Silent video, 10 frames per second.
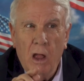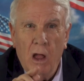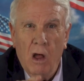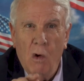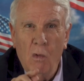
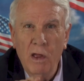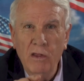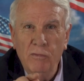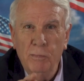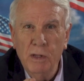
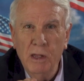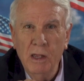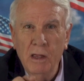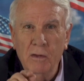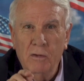Always
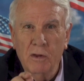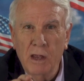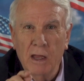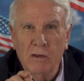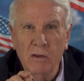be
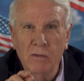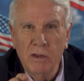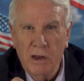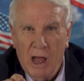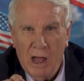connecting
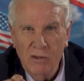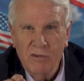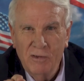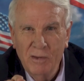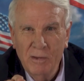the
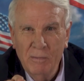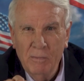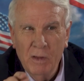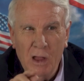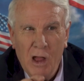dots.
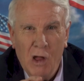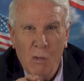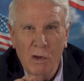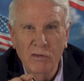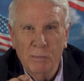
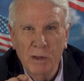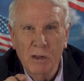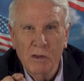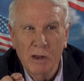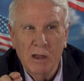Always
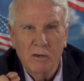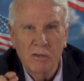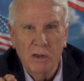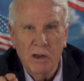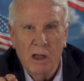be
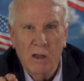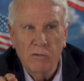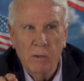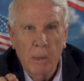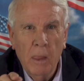connecting the
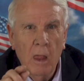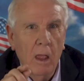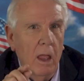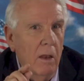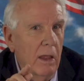dots.
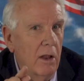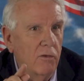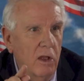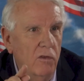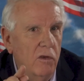And that
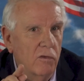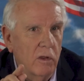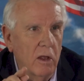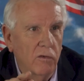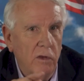teaches
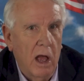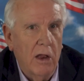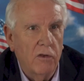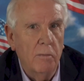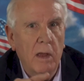us
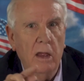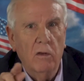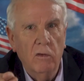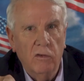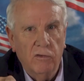not to
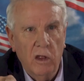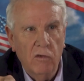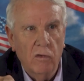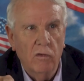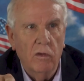make
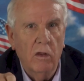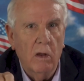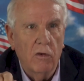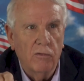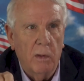decisions in
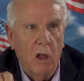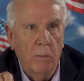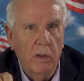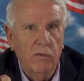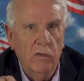our small
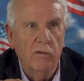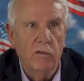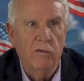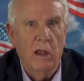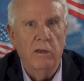
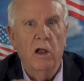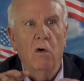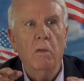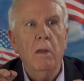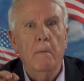businesses that
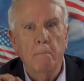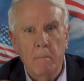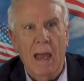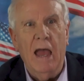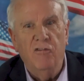don't
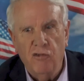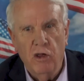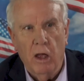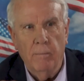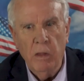match
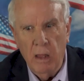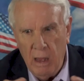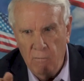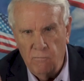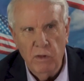up
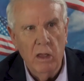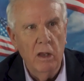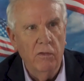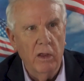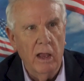and fit
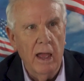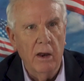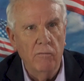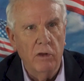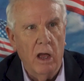in the
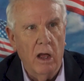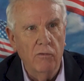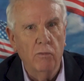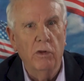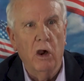line of
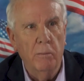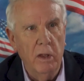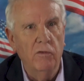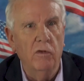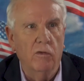dots with our
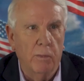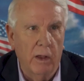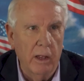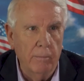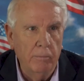business
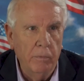plan.